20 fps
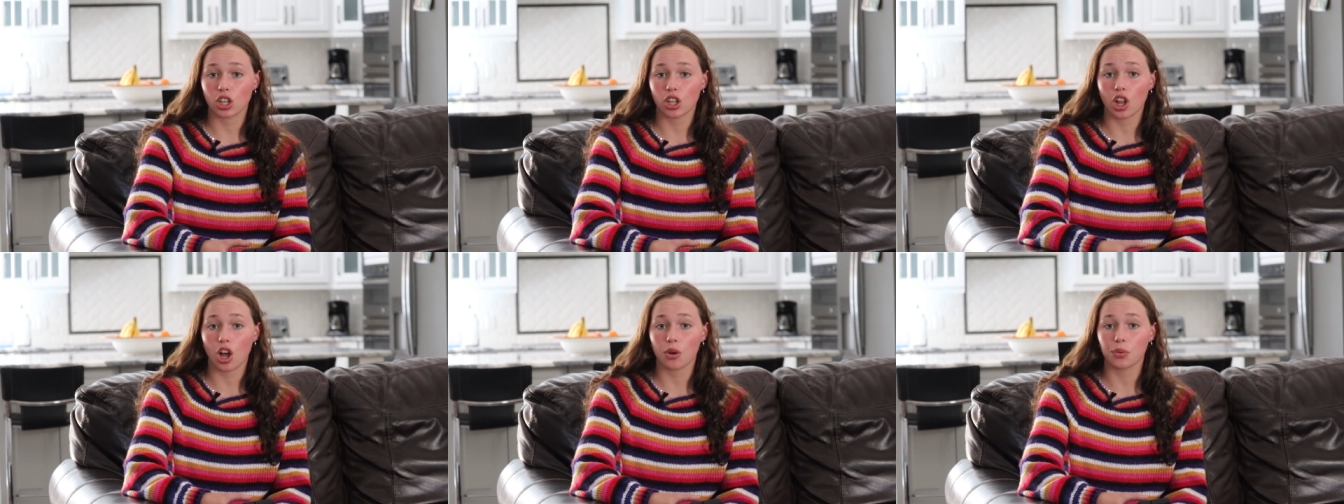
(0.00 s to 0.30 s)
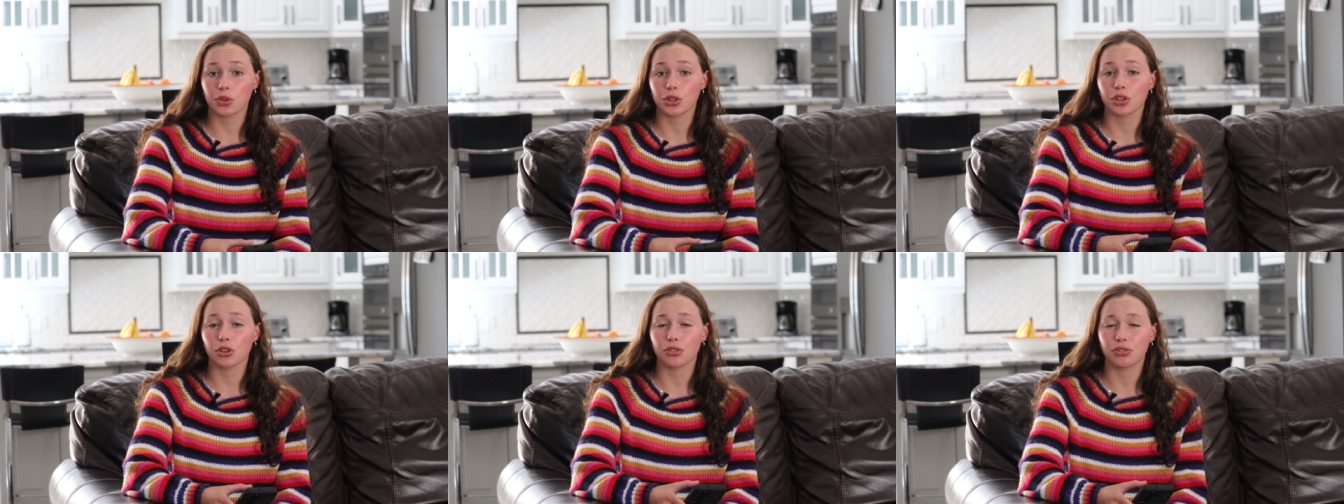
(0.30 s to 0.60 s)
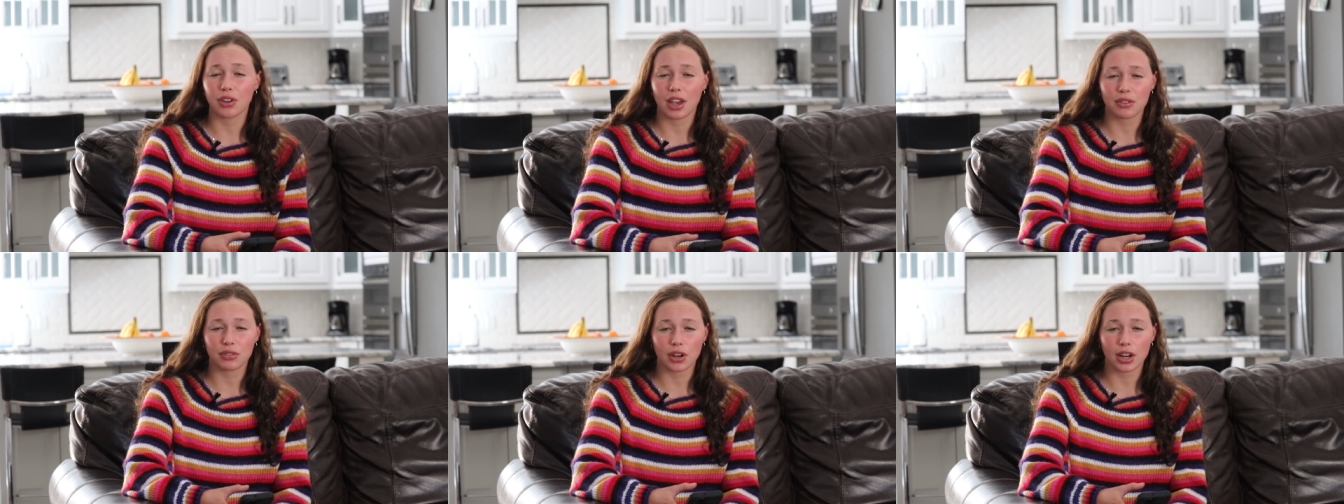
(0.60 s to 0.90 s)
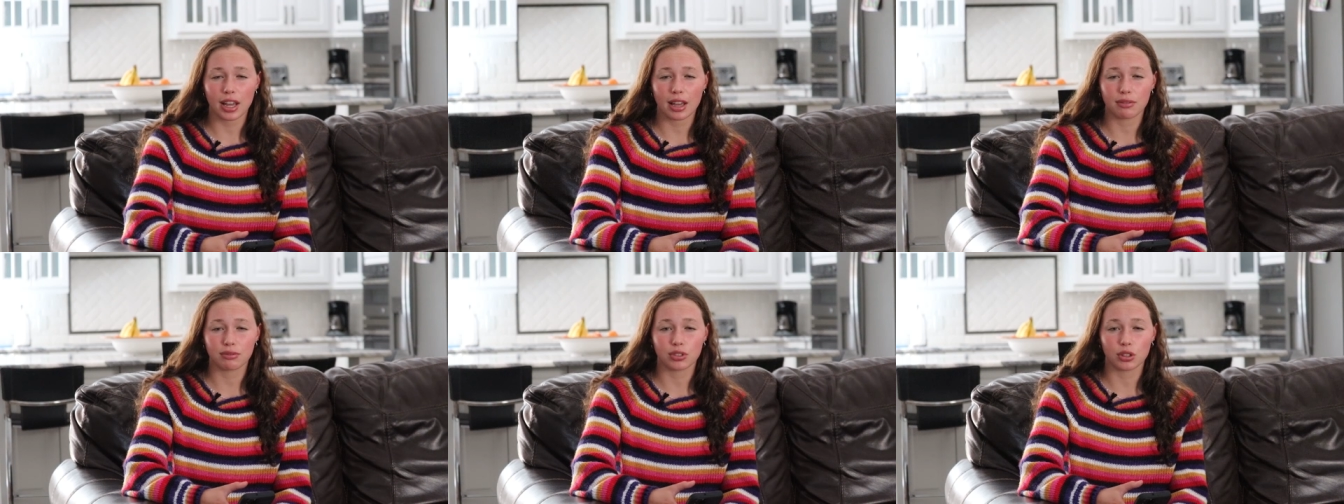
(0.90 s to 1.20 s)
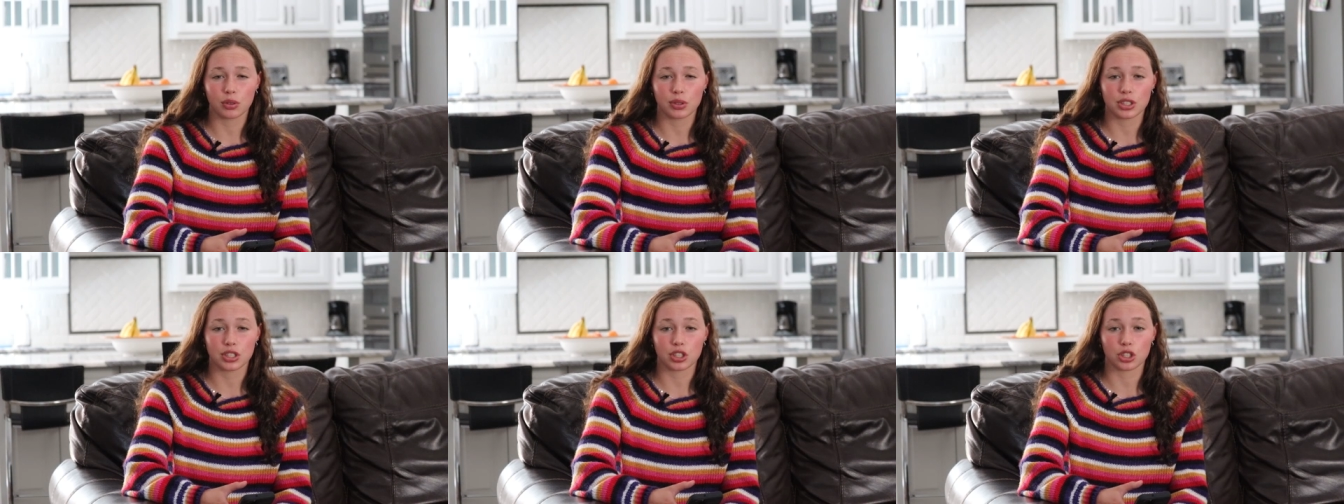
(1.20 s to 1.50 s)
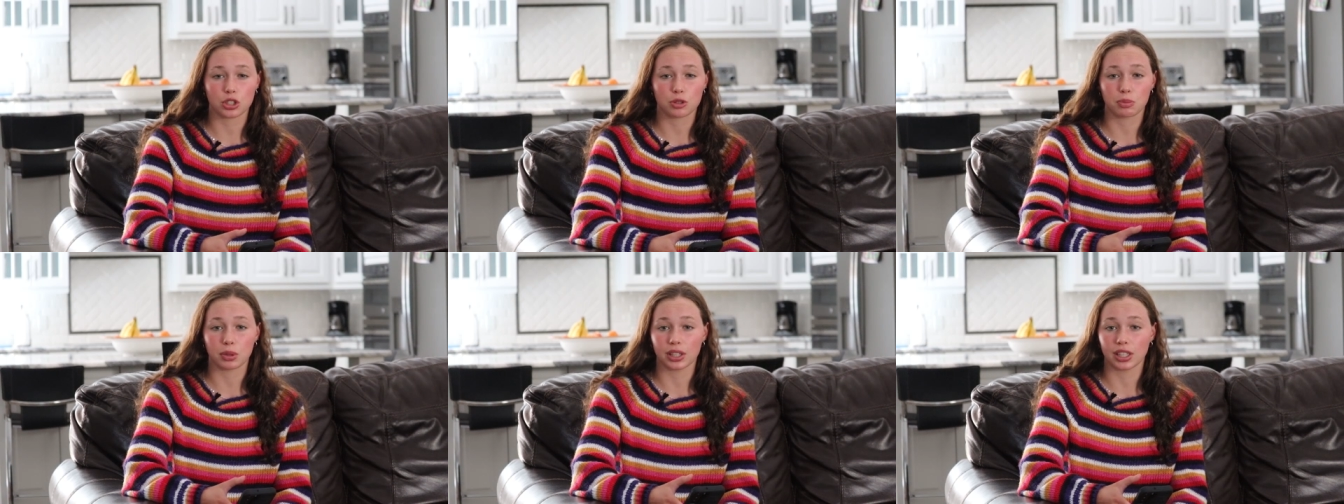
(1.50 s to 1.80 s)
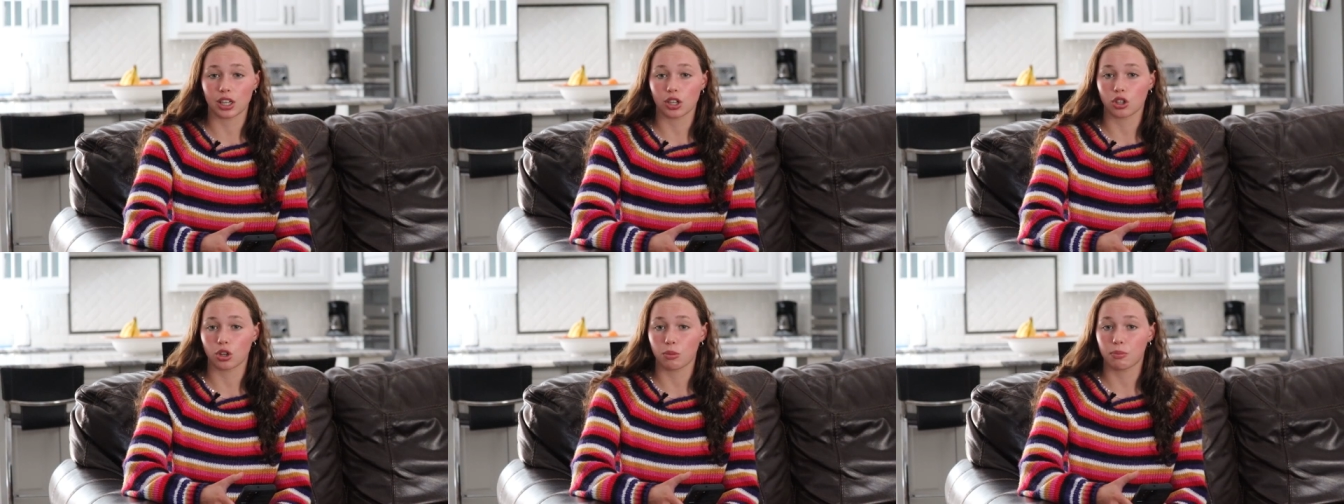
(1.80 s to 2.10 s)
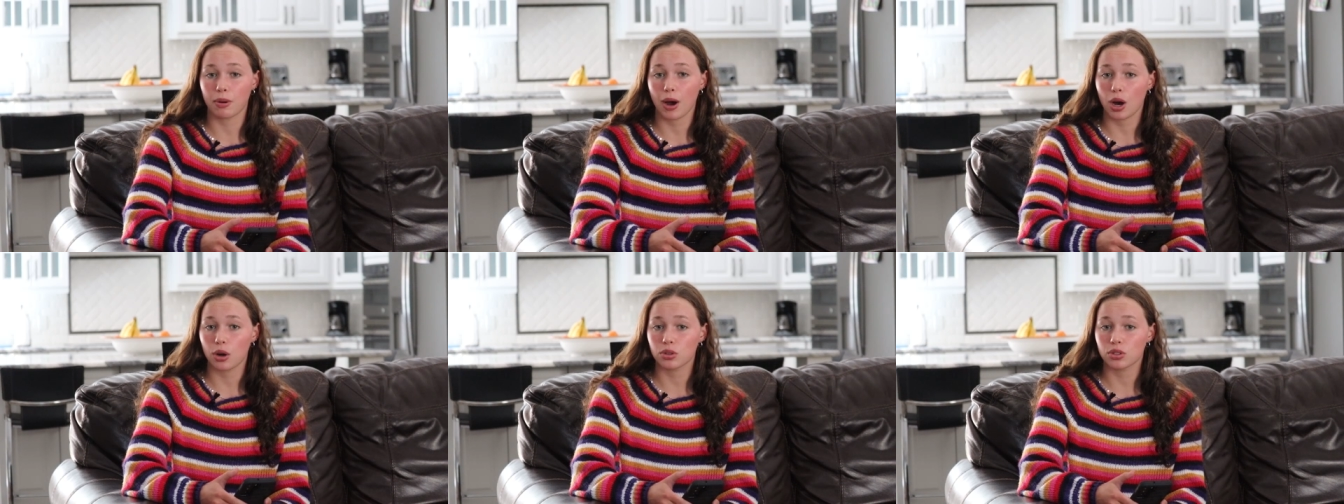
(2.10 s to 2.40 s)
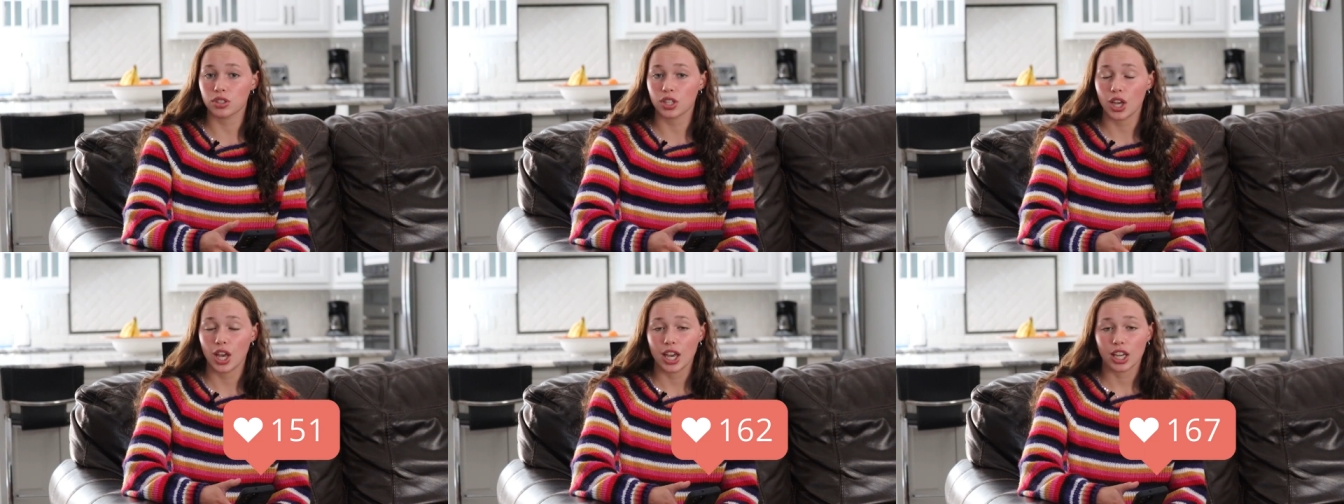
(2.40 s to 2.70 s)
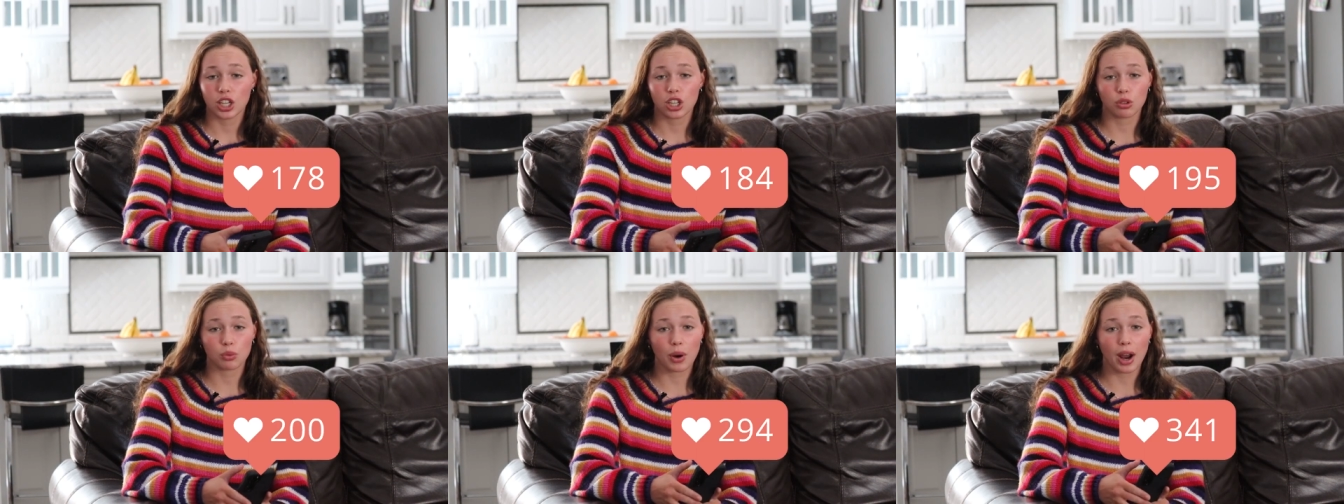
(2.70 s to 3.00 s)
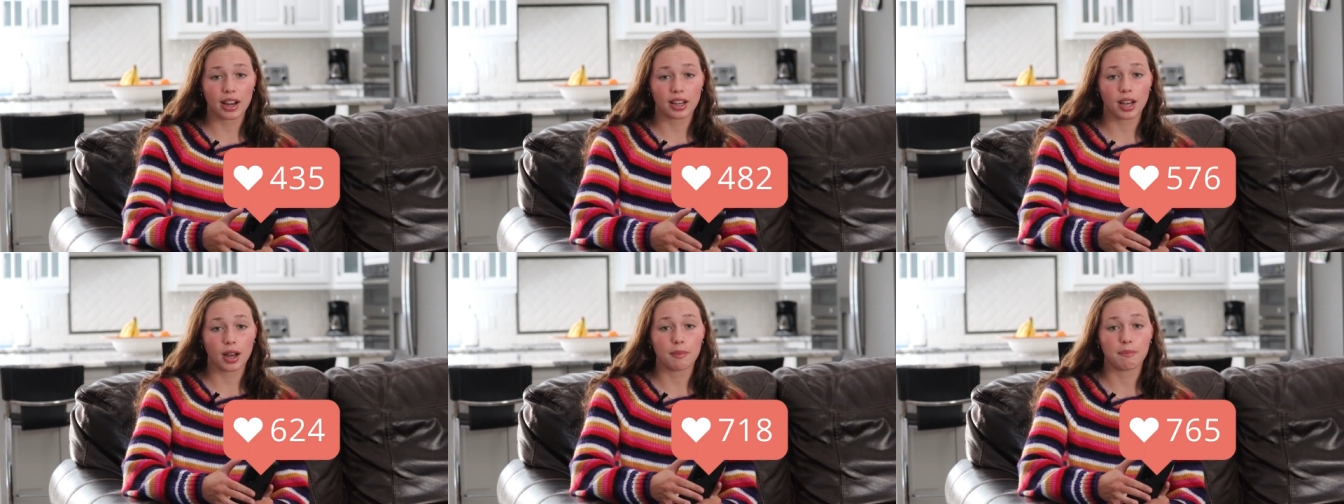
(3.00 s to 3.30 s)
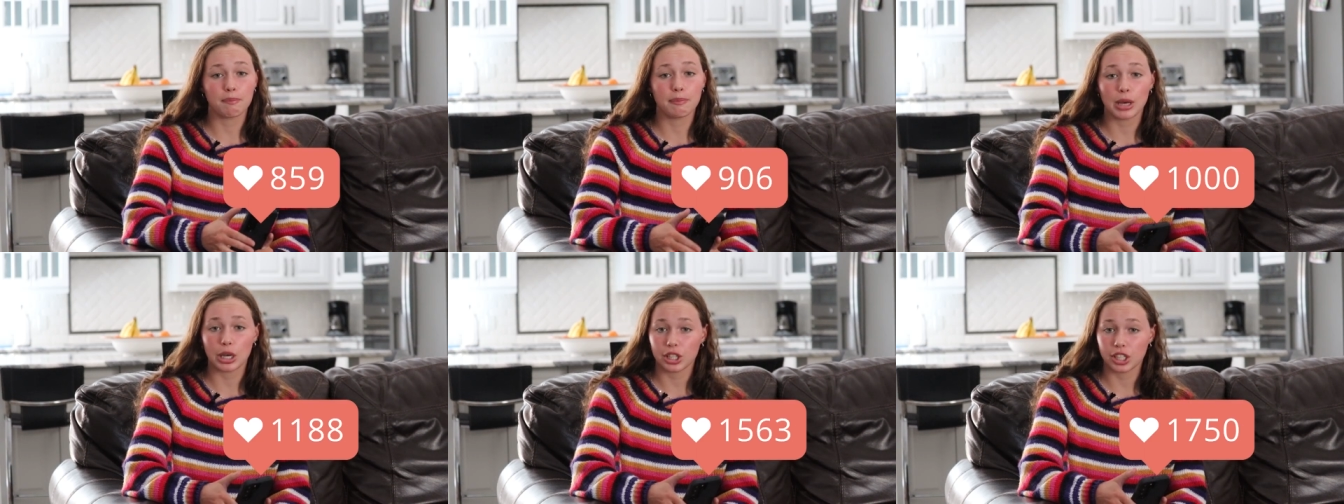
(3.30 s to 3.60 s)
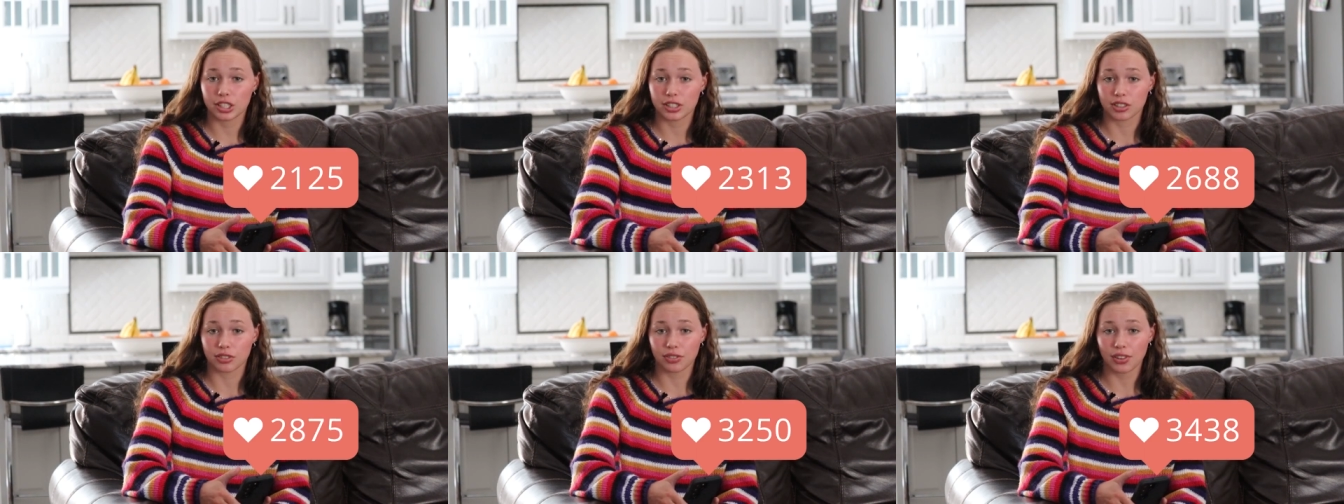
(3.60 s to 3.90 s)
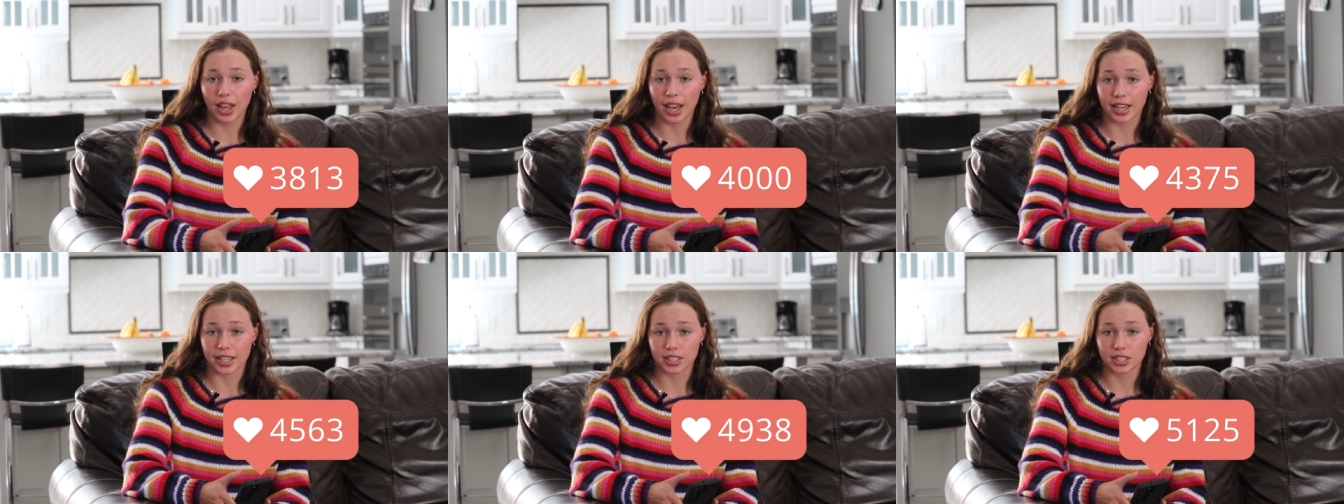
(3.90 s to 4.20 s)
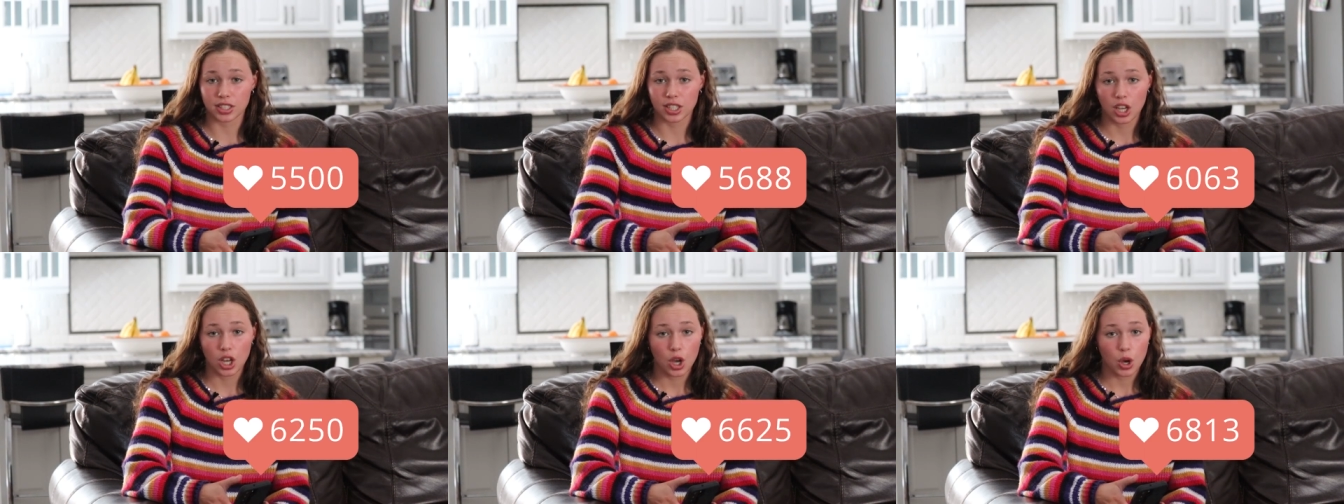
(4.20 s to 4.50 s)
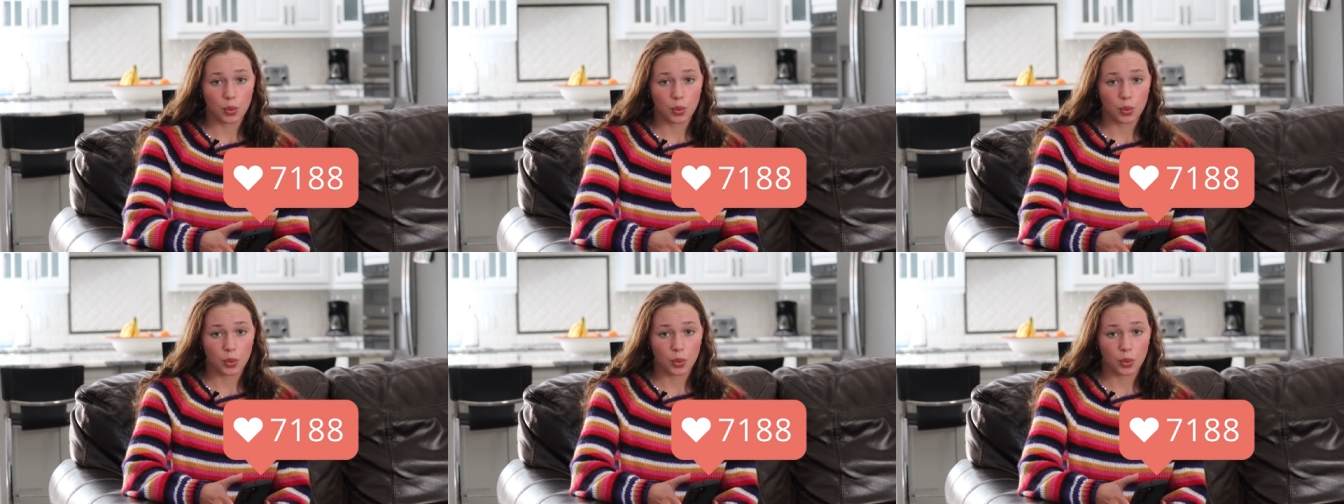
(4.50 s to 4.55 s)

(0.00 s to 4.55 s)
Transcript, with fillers: along with your favorite influencers' political posts, can rack up millions of likes,